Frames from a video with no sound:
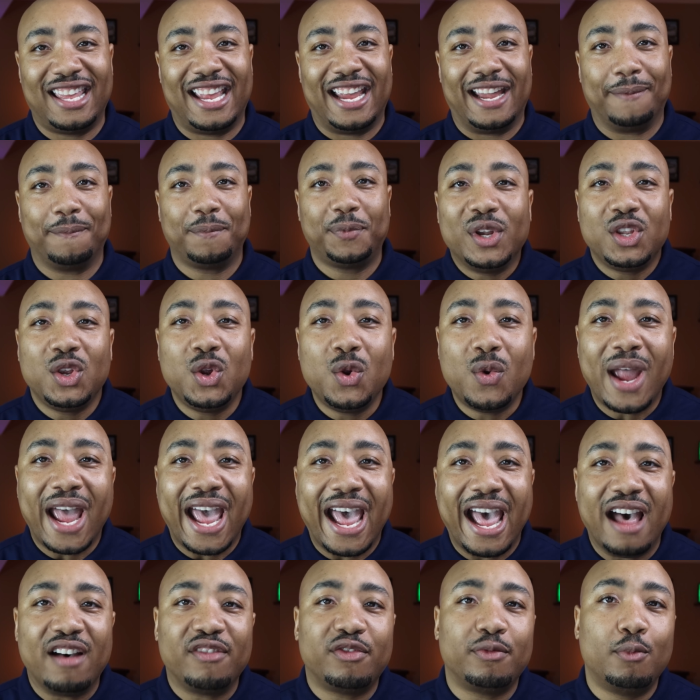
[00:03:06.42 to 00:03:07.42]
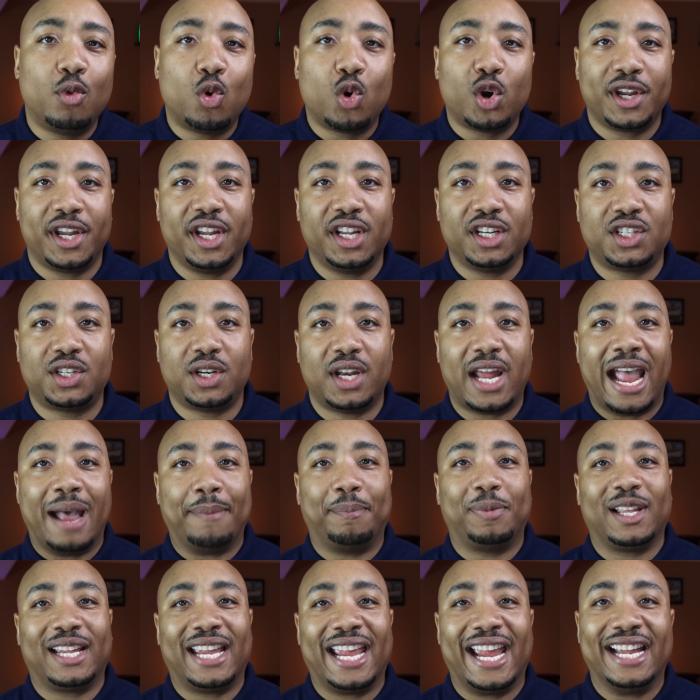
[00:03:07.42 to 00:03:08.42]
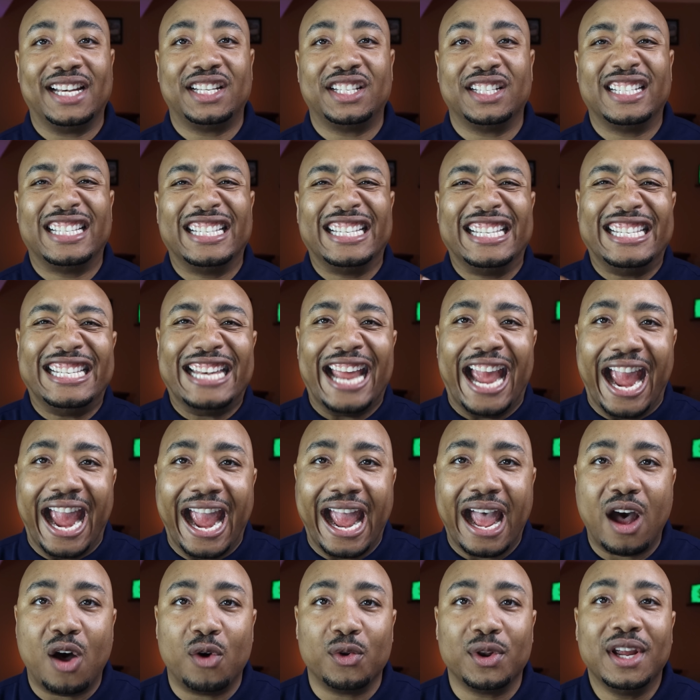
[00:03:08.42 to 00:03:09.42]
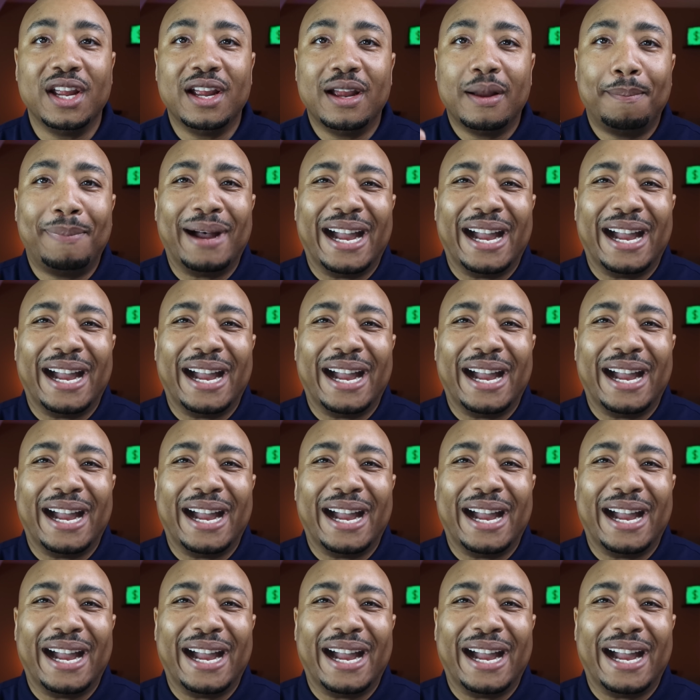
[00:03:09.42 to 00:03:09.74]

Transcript: the thing when you have mortgage applications down